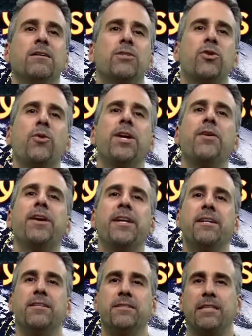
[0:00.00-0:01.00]
So here it
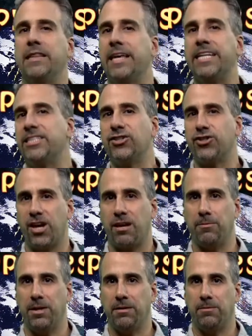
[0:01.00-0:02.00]
is, ladies and
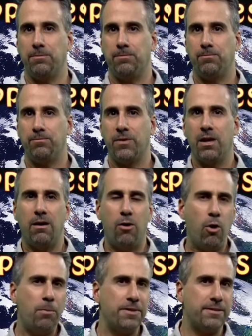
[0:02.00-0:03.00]
gentlemen.
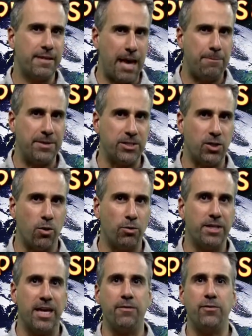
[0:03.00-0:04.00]
Hope this episode
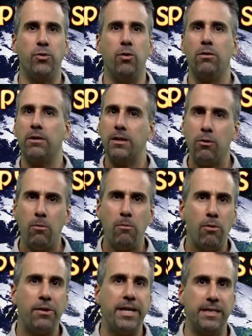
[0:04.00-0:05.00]
gave you a little
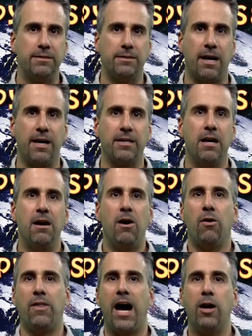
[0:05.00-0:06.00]
more insight
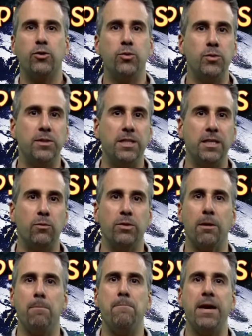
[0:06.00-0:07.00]
on how to deal with
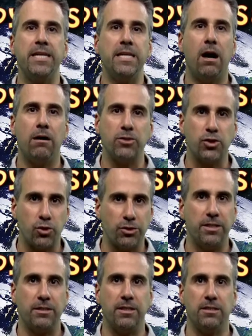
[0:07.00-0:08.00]
the many
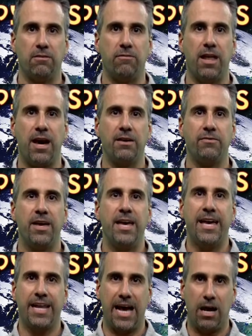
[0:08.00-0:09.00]
uncertainties of life
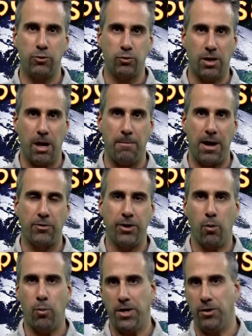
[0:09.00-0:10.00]
and how to come out
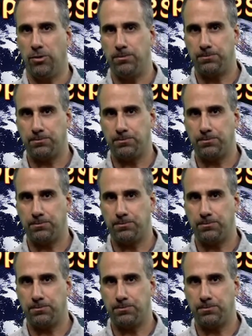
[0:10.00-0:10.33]
a winner.